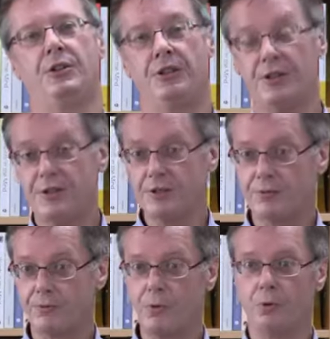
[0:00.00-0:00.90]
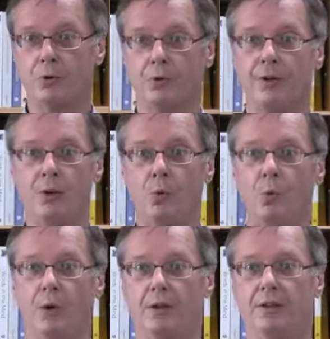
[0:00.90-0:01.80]
Does rote learning
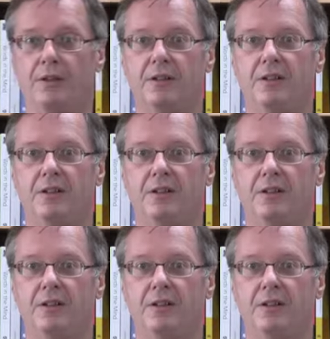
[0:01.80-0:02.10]
work?